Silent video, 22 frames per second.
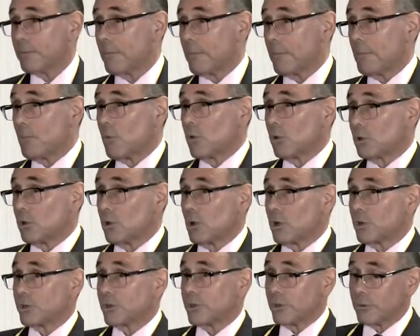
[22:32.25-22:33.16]
more
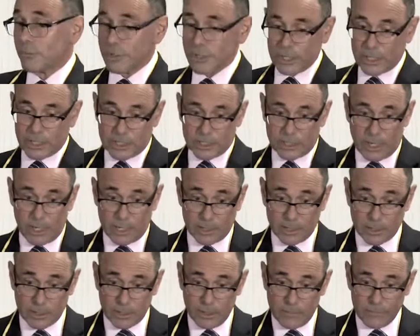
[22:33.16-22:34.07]
long-term
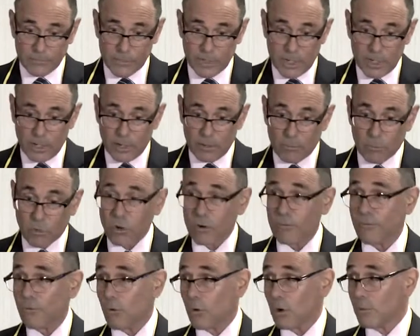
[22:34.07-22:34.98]
success. More
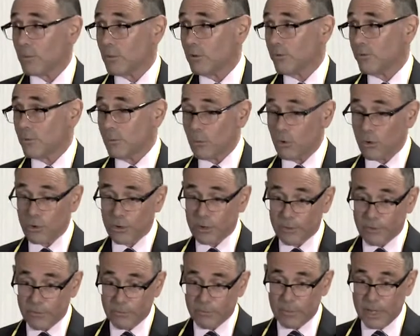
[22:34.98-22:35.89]
affordable
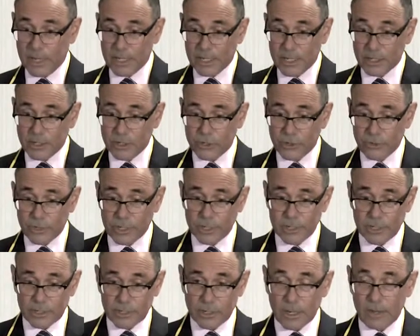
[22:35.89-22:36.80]
for many
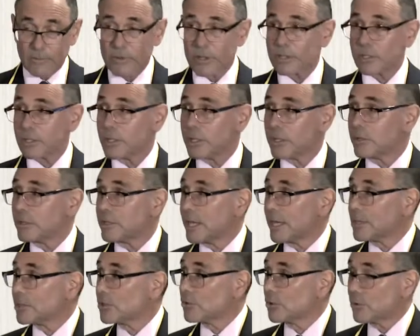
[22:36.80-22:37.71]
injuries. Obviously,
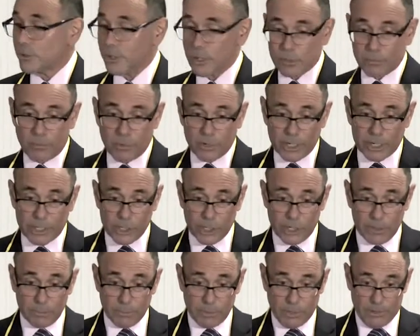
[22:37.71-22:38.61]
dextrose is pretty
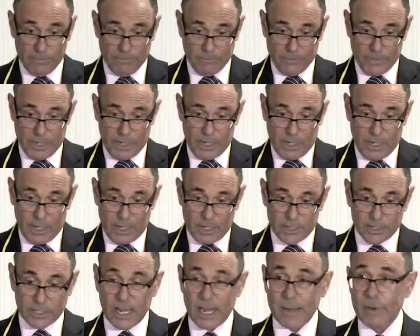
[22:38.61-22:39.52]
cheap.
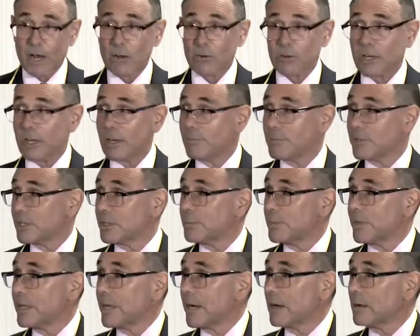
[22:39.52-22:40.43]
Same outcomes as
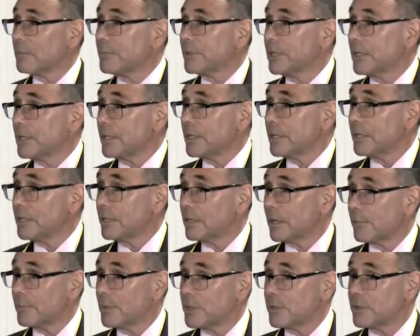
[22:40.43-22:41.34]

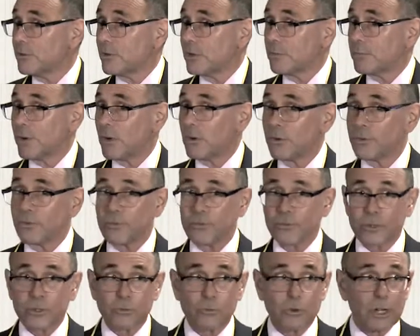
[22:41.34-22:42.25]
PRP. I've been doing both
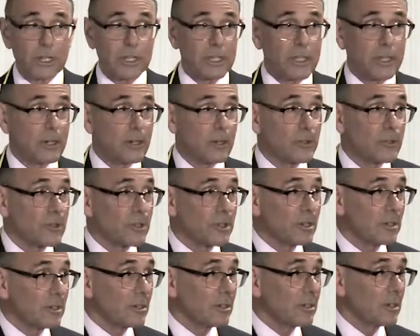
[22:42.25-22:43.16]
for 20 years, and